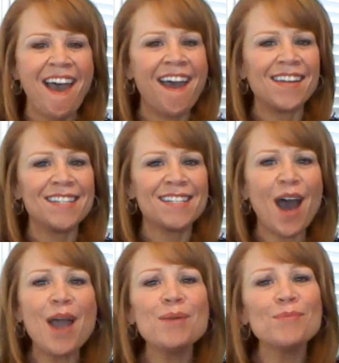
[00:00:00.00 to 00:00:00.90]
and
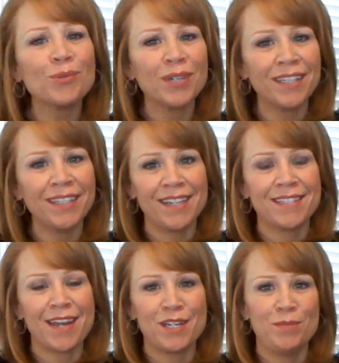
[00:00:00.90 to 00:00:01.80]
I'm really
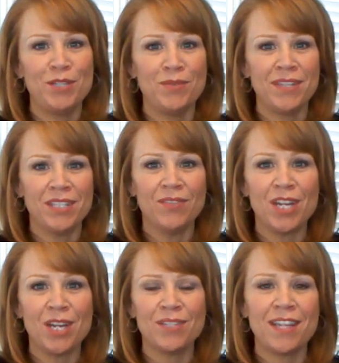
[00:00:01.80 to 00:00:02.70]
excited to be doing this
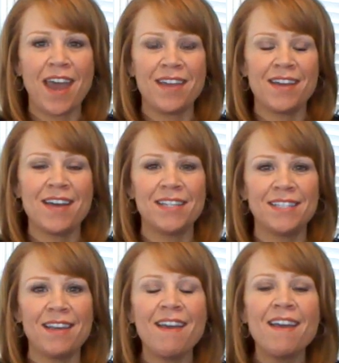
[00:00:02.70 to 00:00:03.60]
video today
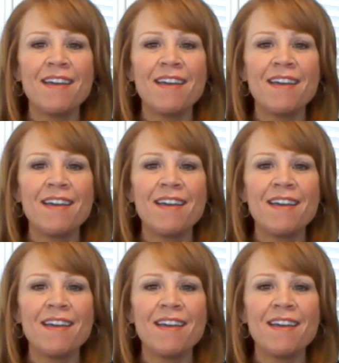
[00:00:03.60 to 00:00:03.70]
because